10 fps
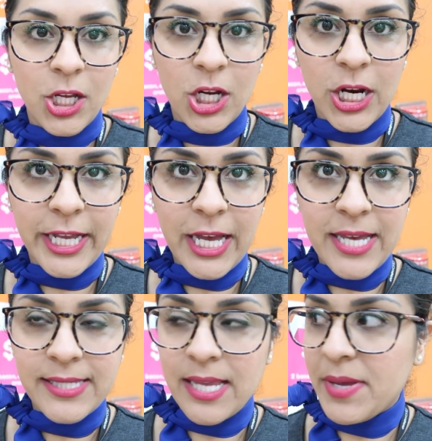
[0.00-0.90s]
All right,
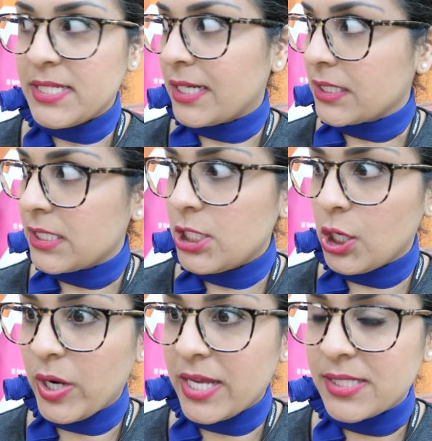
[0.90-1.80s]
guys, I'm at Dunkin'
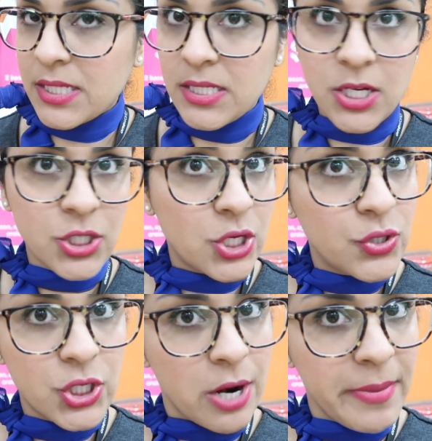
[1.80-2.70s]
Donuts because there's
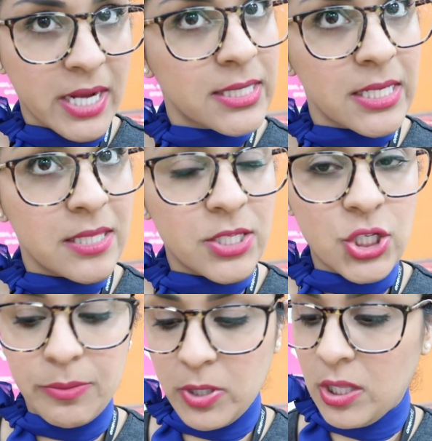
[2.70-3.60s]
no Starbucks in
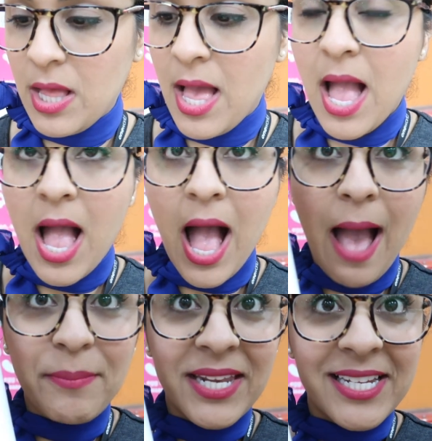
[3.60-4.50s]
this terminal.
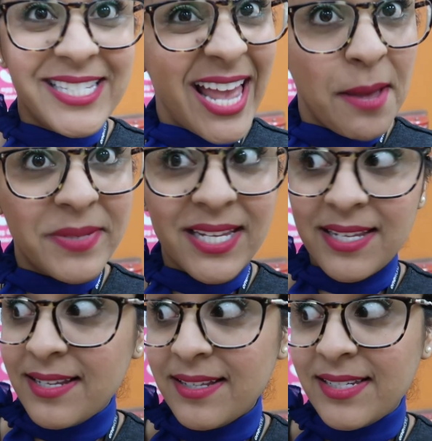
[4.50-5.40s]
I'm gonna attempt
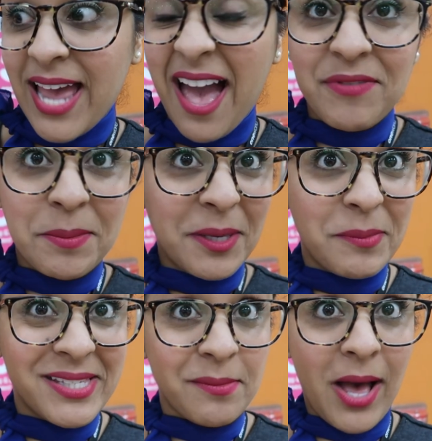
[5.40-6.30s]
to have them
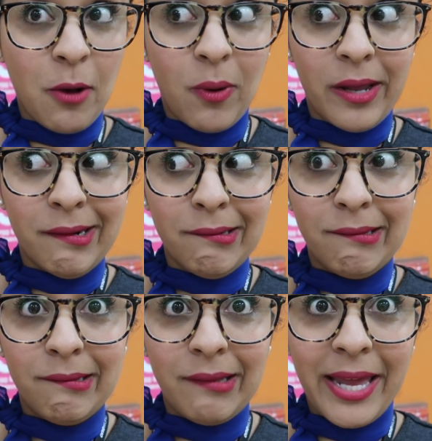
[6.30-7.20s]
give me some hot water.
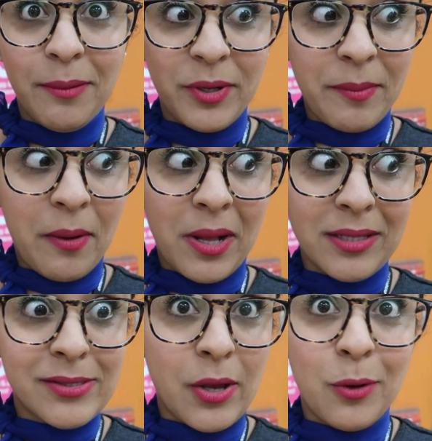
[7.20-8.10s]
I didn't bring my
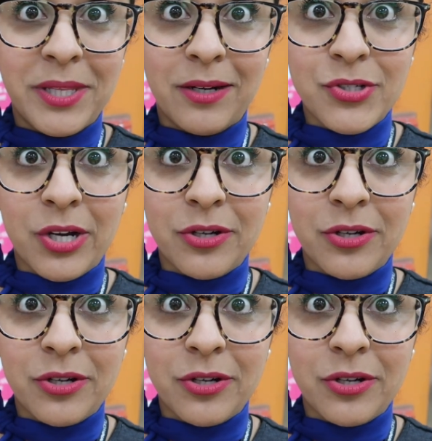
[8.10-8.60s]
wallet, so I hope they don't